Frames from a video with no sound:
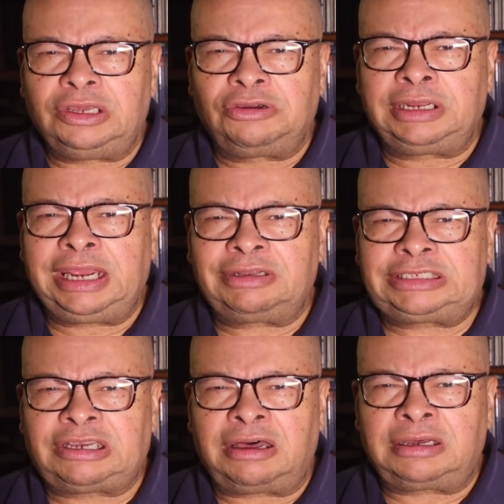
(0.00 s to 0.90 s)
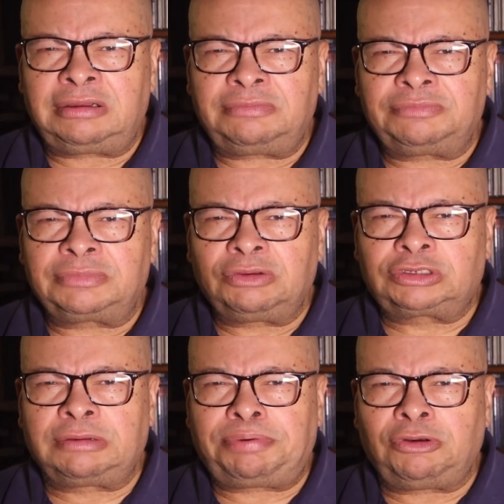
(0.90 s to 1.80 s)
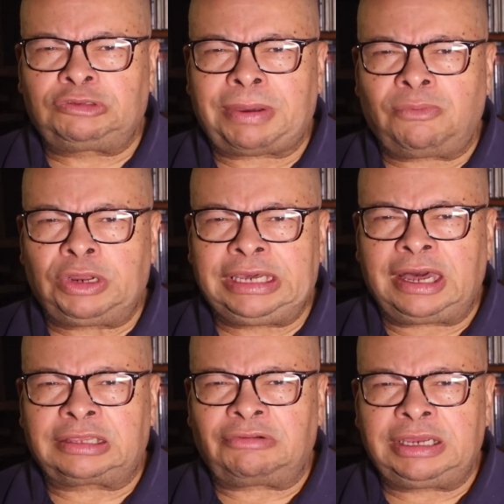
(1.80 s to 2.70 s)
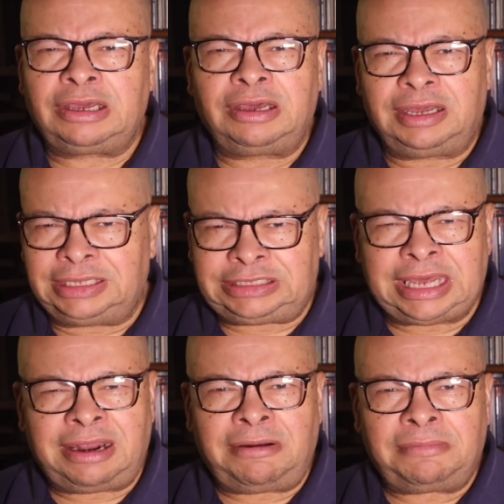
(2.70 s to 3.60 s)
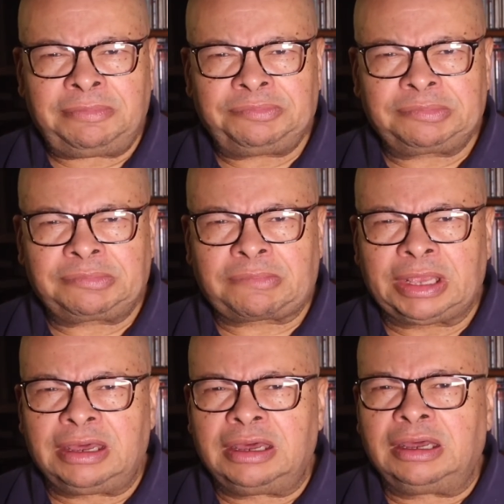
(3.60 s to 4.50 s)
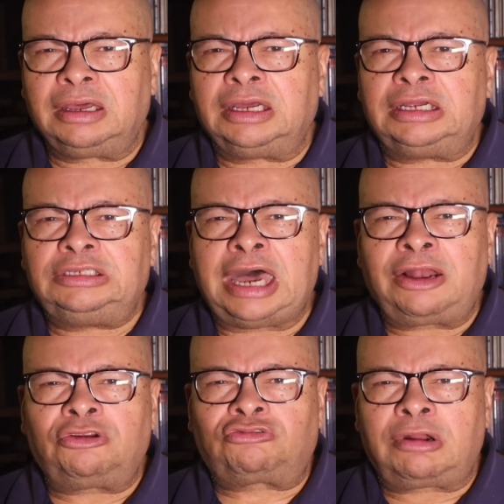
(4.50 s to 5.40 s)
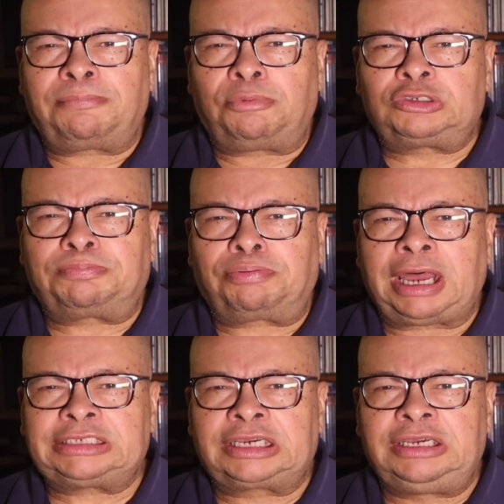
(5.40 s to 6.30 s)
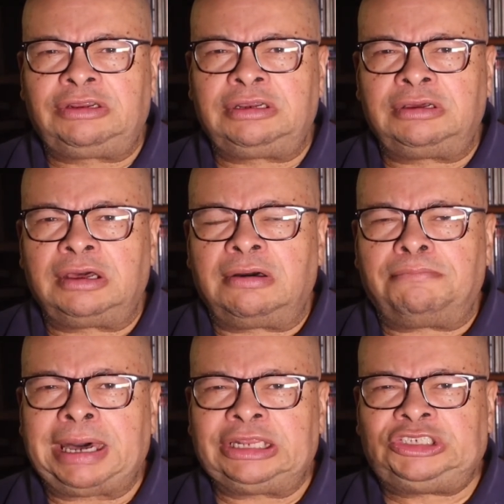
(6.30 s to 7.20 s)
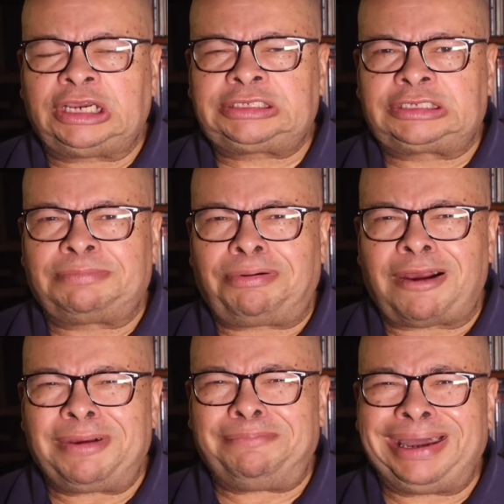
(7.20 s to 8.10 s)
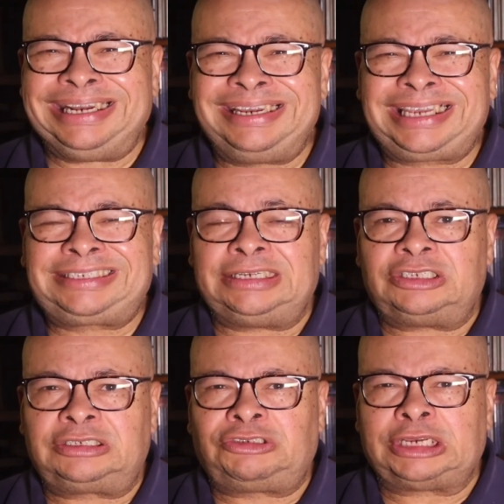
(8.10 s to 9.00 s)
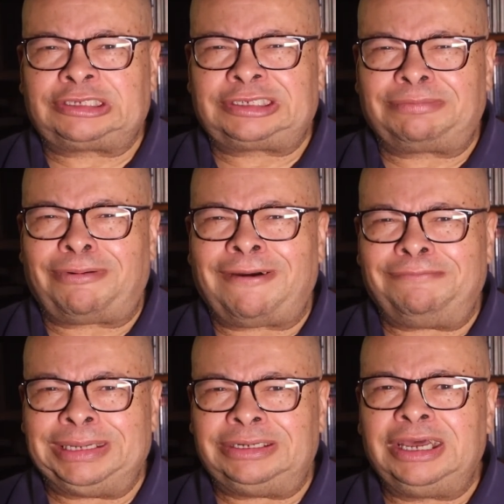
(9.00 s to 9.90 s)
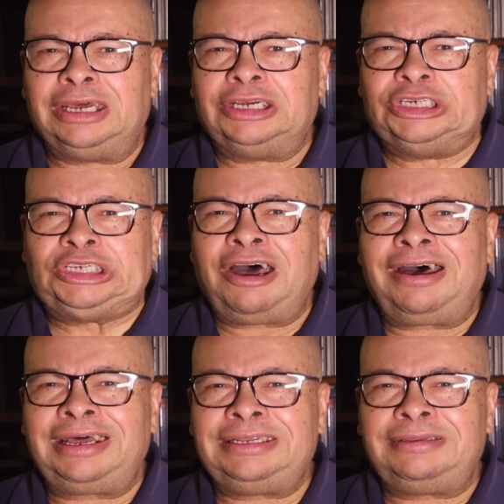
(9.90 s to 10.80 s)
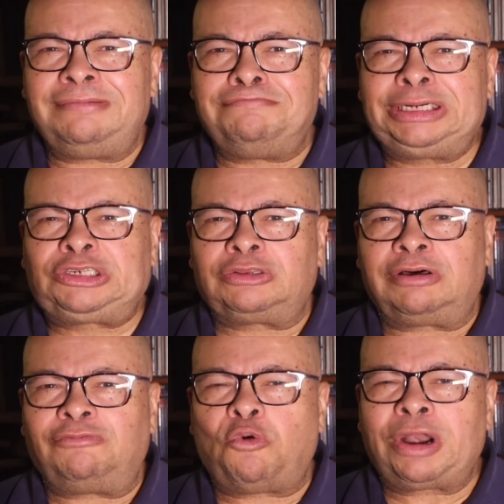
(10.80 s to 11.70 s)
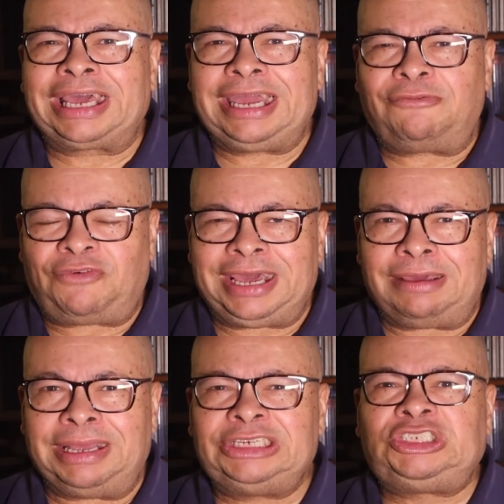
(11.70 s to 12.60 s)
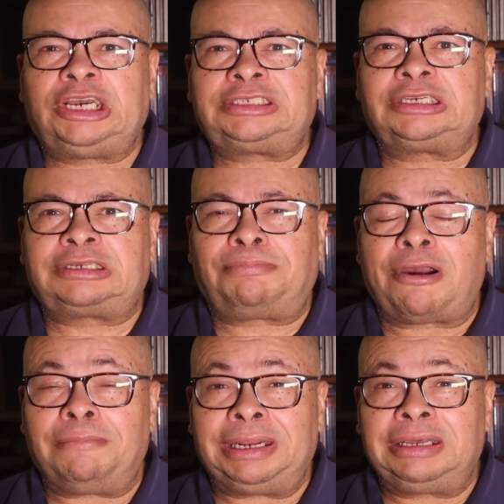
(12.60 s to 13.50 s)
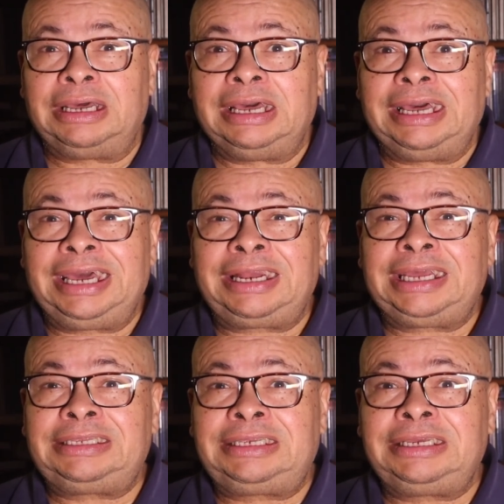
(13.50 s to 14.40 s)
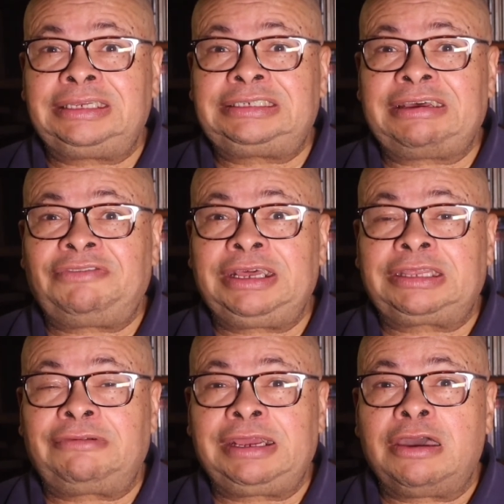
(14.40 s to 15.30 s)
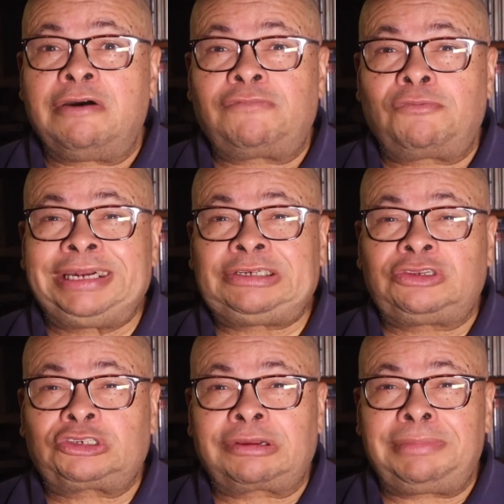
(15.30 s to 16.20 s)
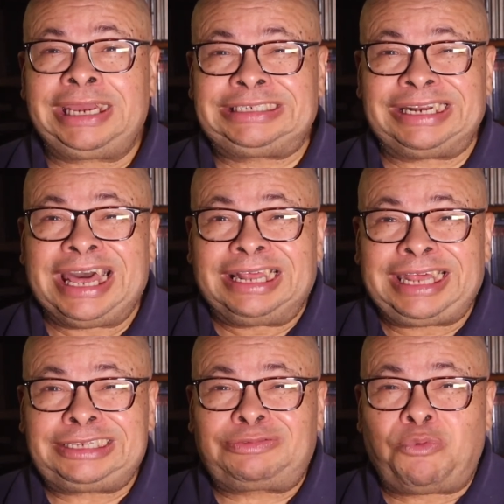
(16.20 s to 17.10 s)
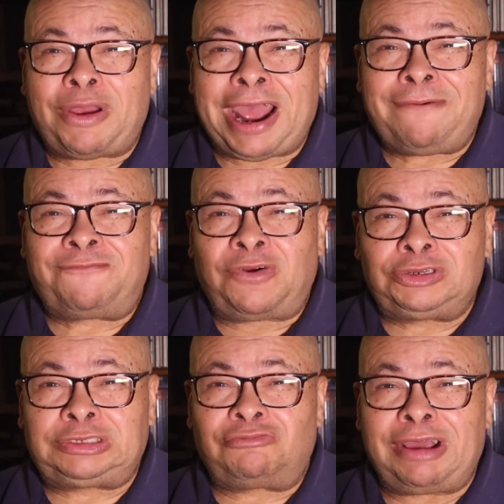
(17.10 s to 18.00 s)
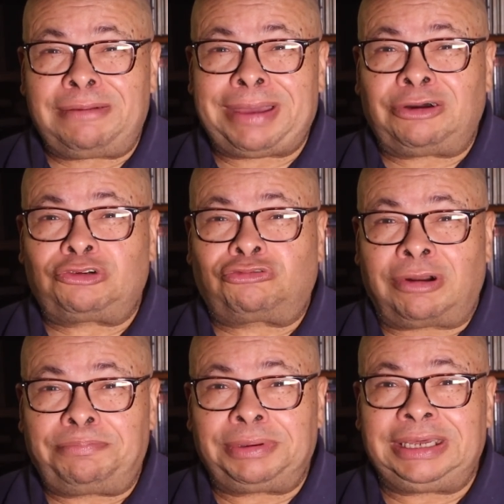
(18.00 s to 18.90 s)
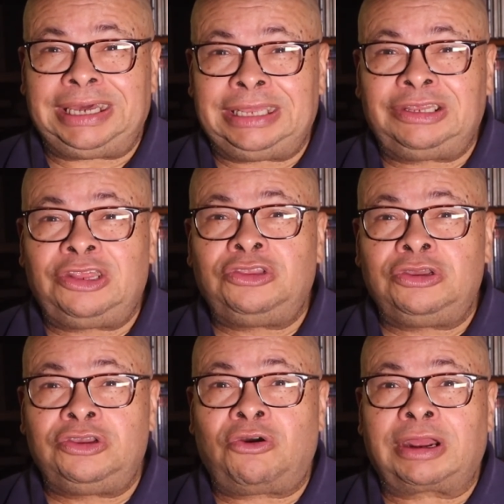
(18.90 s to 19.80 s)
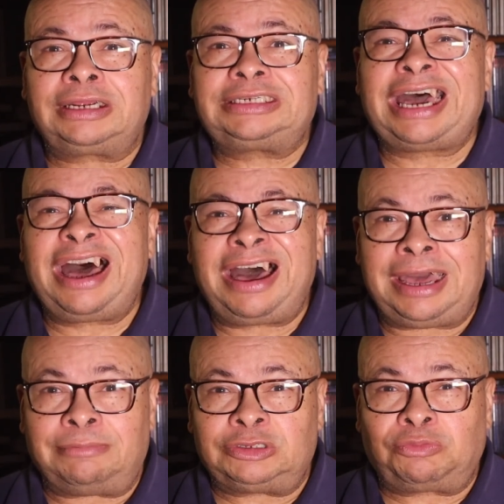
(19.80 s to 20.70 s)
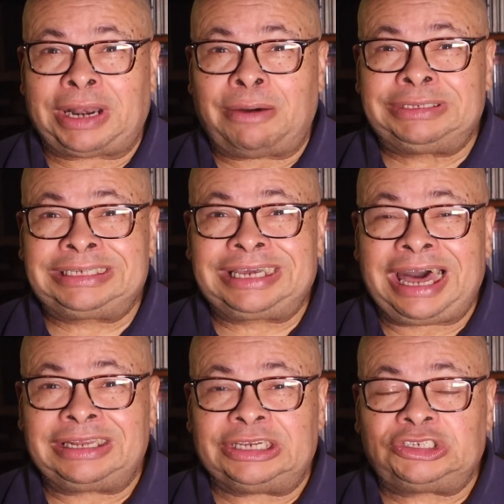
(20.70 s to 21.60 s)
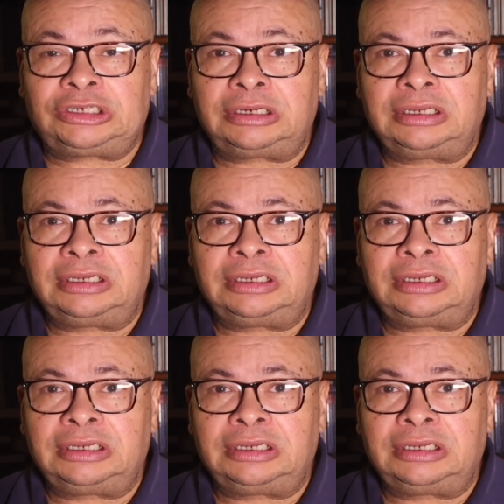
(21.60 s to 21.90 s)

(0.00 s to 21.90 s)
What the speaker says: You can hear it sung. It was composed by Woody Guthrie. It's there. Donald Trump was prosecuted by the Justice Department, by Nixon's Justice Department. John Mitchell of Watergate fame, his Justice Department, in 1973 for racial discrimination. That's where I first read about Trump, in the New York Times when I was in college.